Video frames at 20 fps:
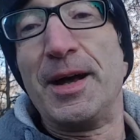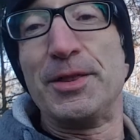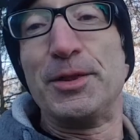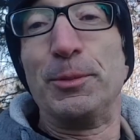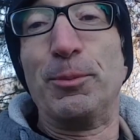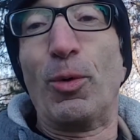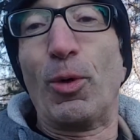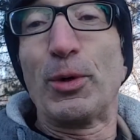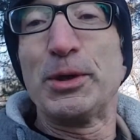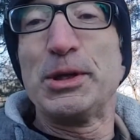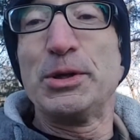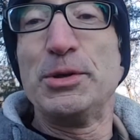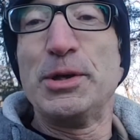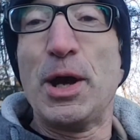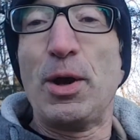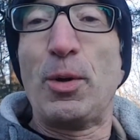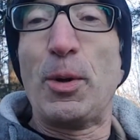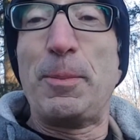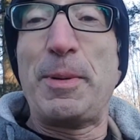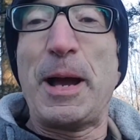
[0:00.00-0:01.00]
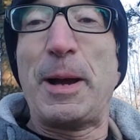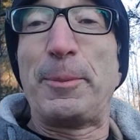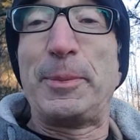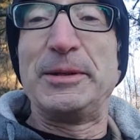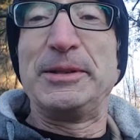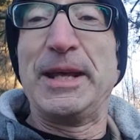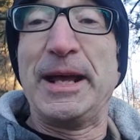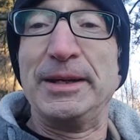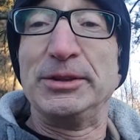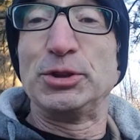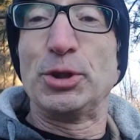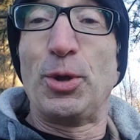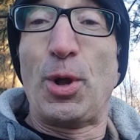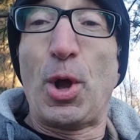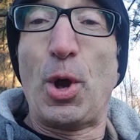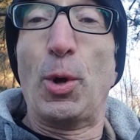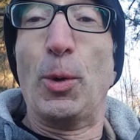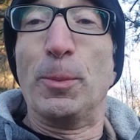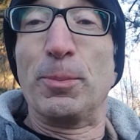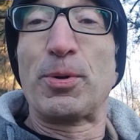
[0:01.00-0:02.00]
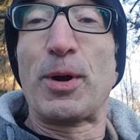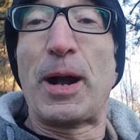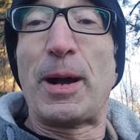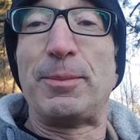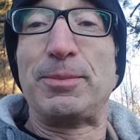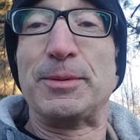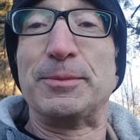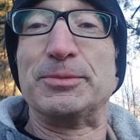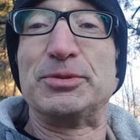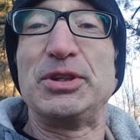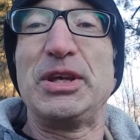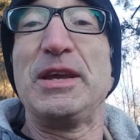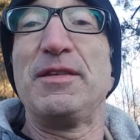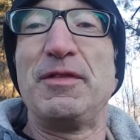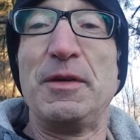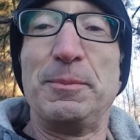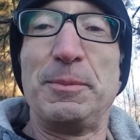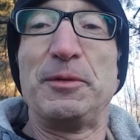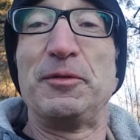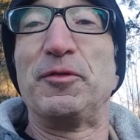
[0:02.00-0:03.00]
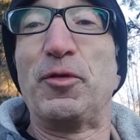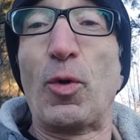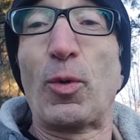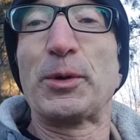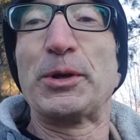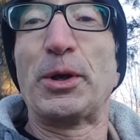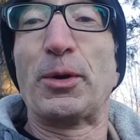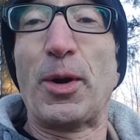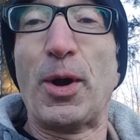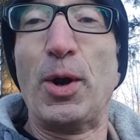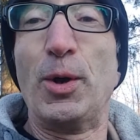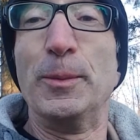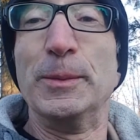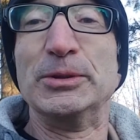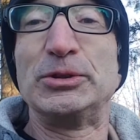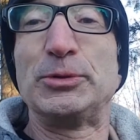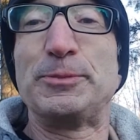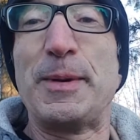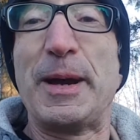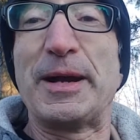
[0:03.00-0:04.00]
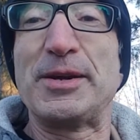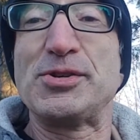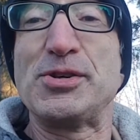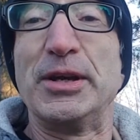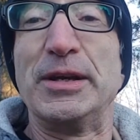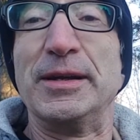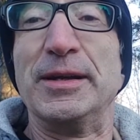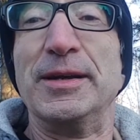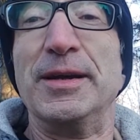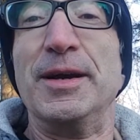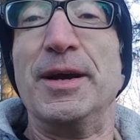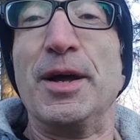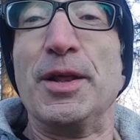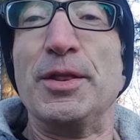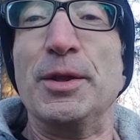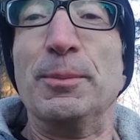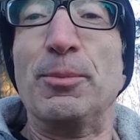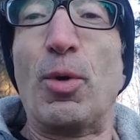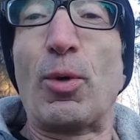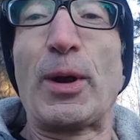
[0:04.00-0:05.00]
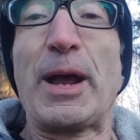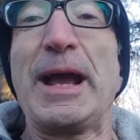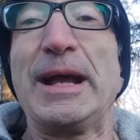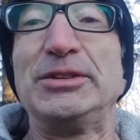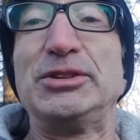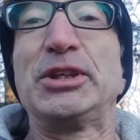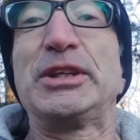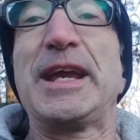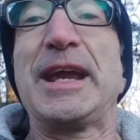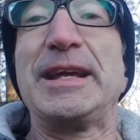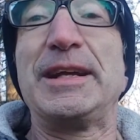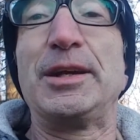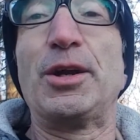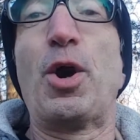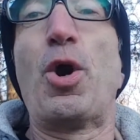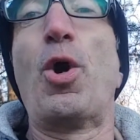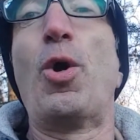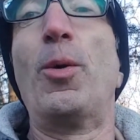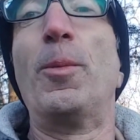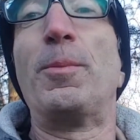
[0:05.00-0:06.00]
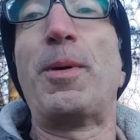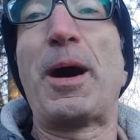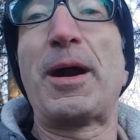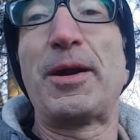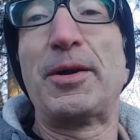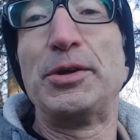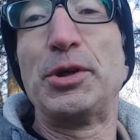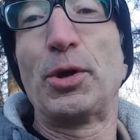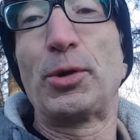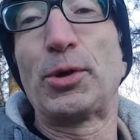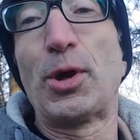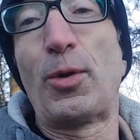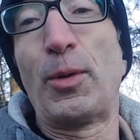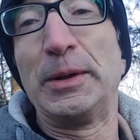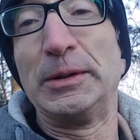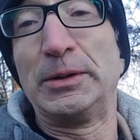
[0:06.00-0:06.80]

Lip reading: The more you know about potential home problems even before your home inspection, the more educated a home buyer you're going